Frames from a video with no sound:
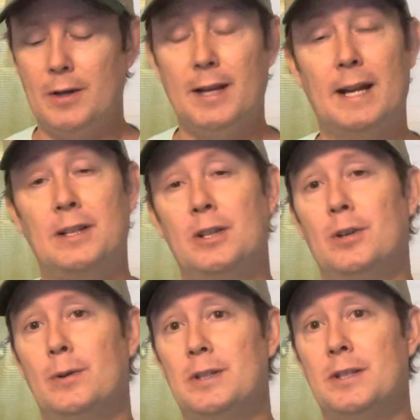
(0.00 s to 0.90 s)
you got to
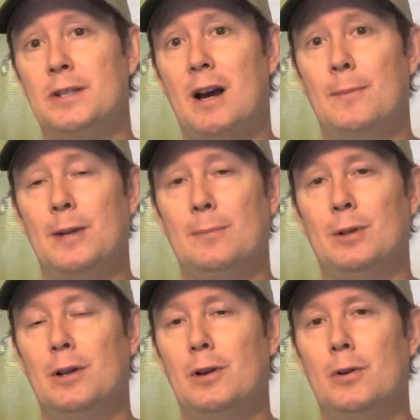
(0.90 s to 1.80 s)
do is just comment
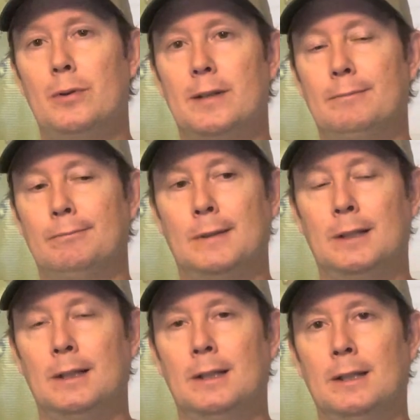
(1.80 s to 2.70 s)
below
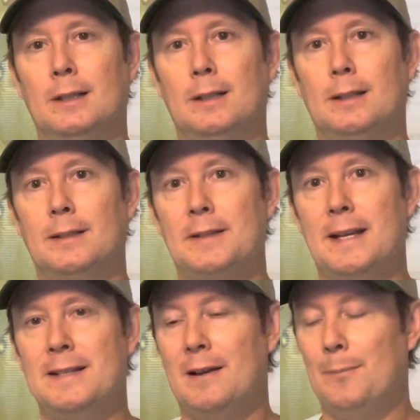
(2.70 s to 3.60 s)
and say
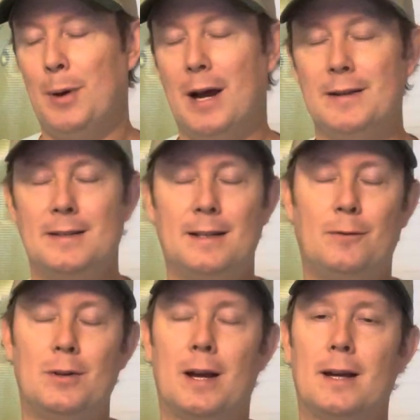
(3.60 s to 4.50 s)
something positive
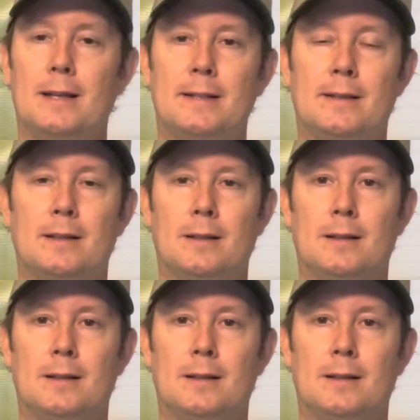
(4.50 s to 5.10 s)
or nice.